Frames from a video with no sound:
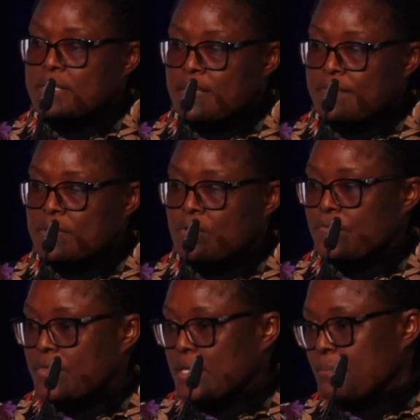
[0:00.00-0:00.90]
7
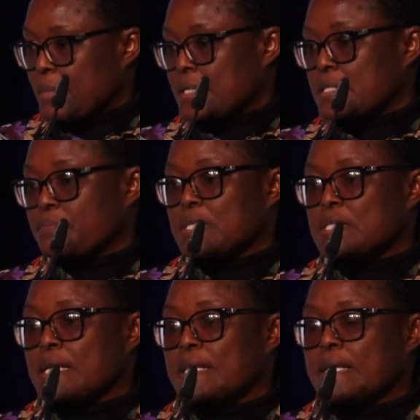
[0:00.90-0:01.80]
of them as
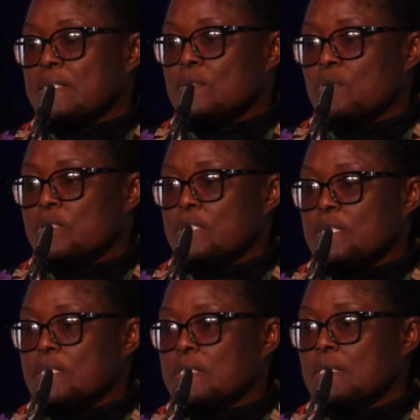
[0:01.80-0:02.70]
specialized
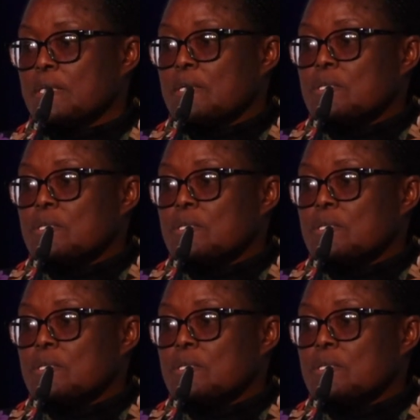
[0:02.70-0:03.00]
colleges.